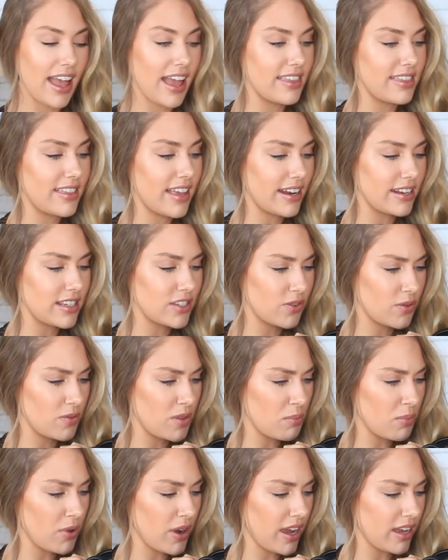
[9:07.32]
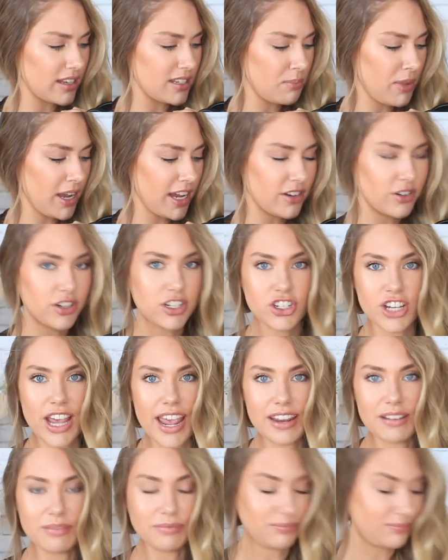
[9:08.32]
And that is from the brand Peta and
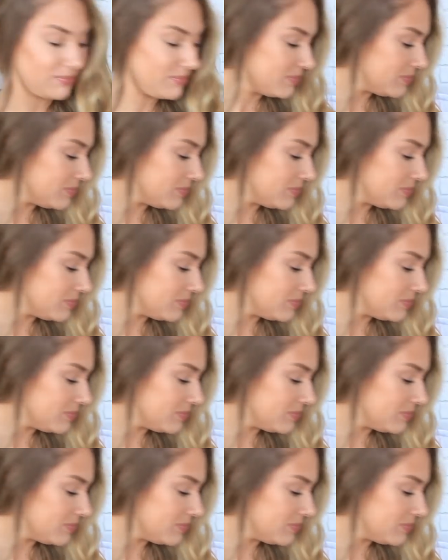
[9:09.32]
Jain.